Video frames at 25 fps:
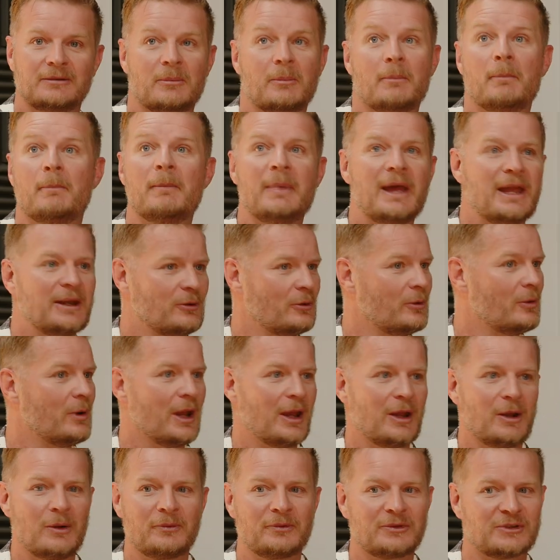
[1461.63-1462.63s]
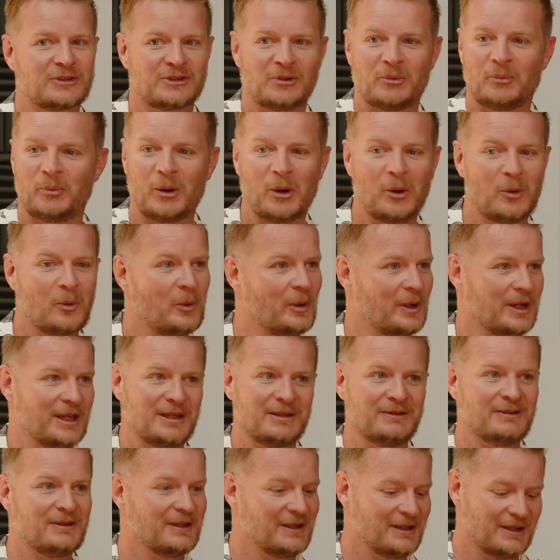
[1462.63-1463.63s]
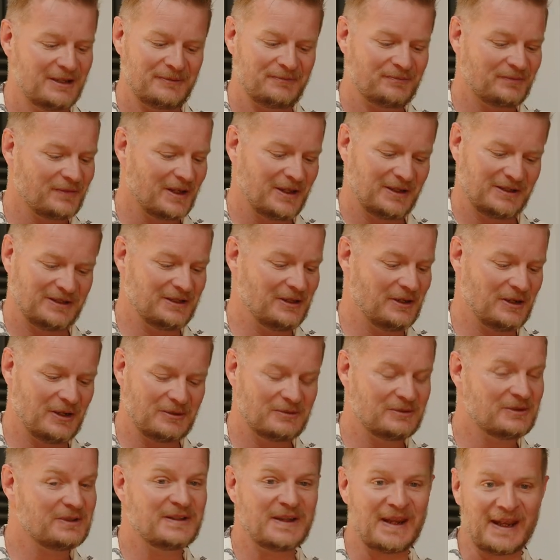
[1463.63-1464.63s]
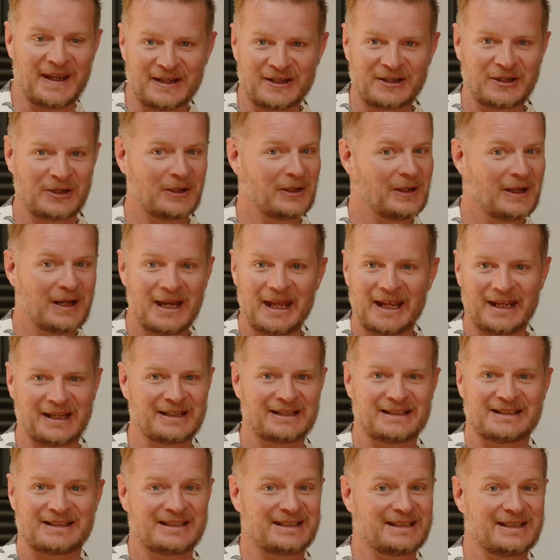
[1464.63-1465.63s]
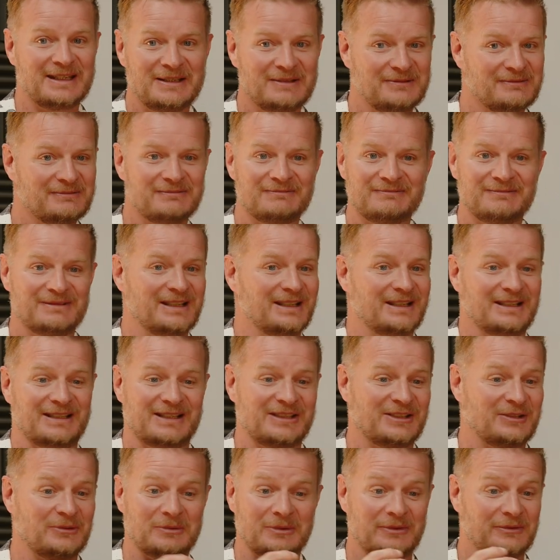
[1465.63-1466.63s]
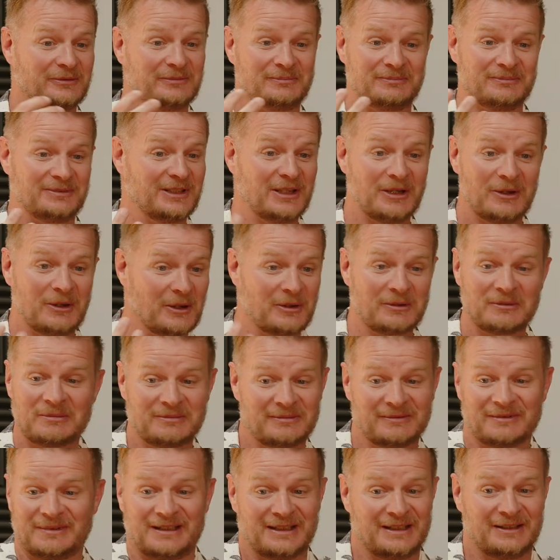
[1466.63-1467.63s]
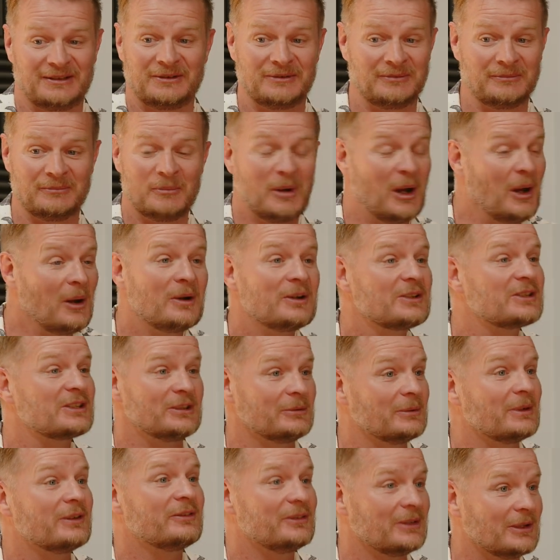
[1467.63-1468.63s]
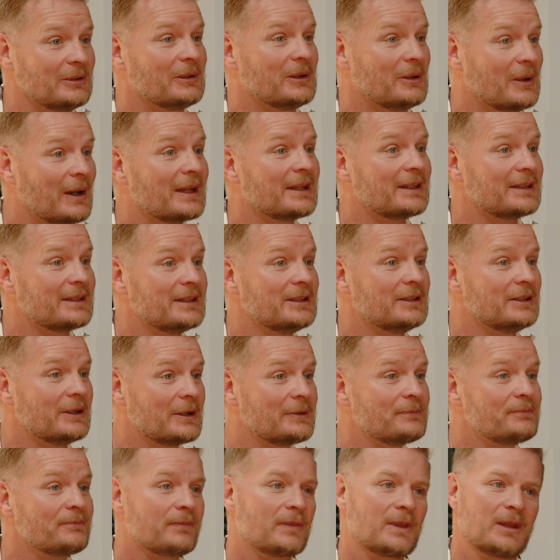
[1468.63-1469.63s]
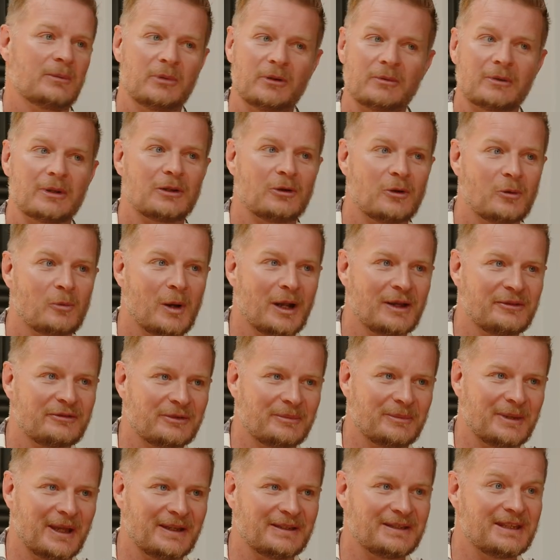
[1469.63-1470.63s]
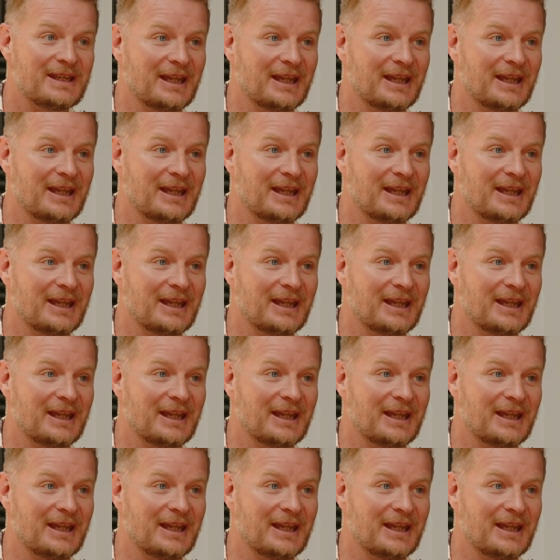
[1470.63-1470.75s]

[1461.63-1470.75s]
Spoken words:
mental health supporting, debt collecting sort of, master, if you like, but we're a long way from that.